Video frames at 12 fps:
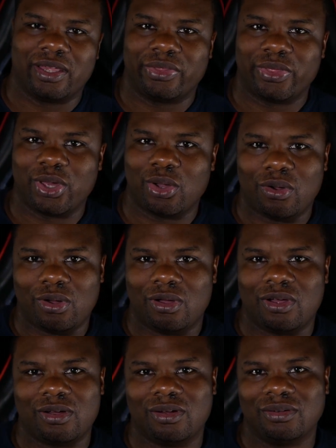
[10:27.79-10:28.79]
They
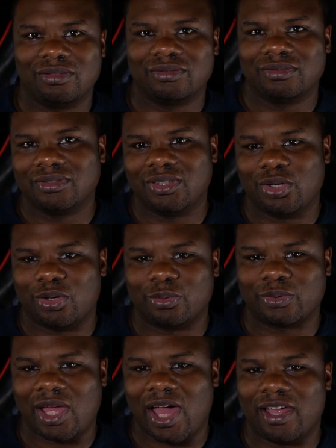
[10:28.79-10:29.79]
all, you know,
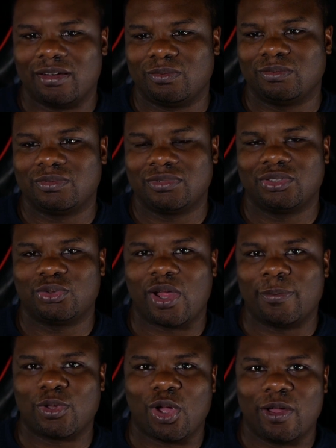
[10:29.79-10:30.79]
got
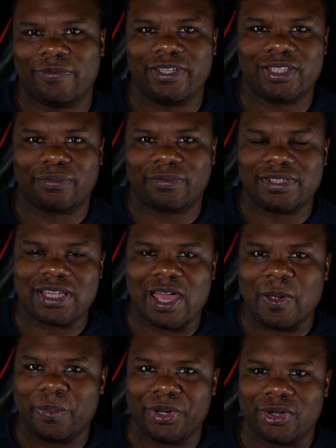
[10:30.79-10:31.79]
dropped off at different
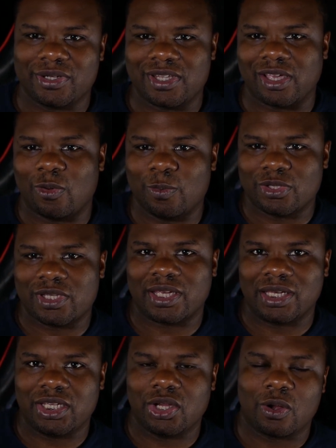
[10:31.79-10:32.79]
time periods, like almost like
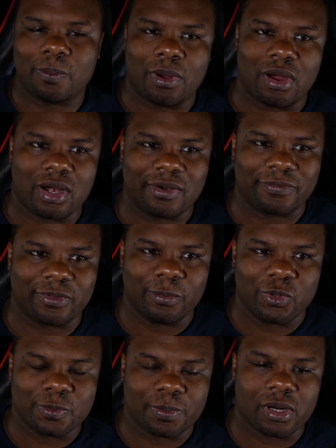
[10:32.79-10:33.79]
a year apart for the
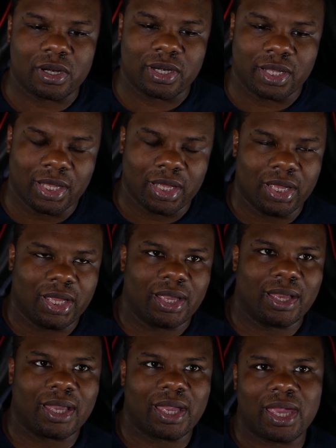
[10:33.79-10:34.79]
most part.
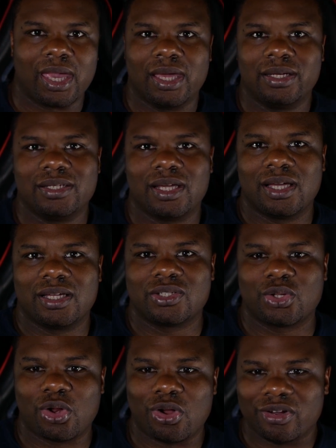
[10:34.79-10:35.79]
And
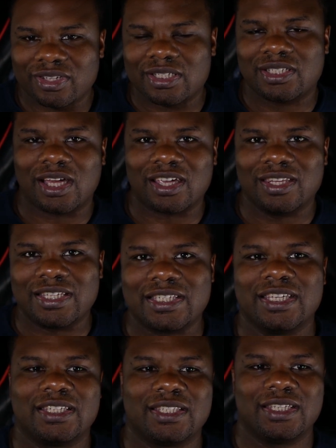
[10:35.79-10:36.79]
so they're all stuck in the
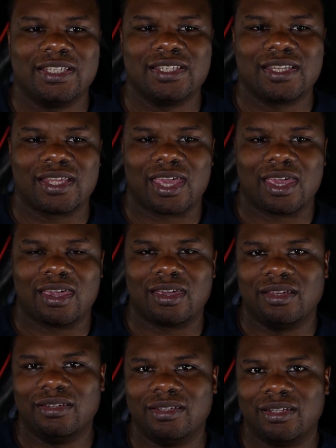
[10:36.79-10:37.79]
60s,
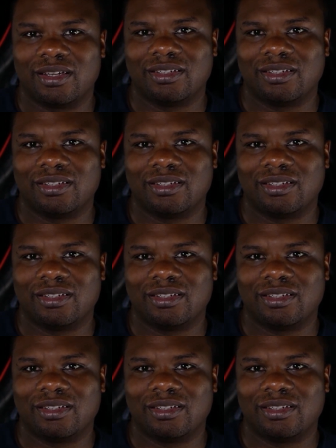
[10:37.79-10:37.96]
and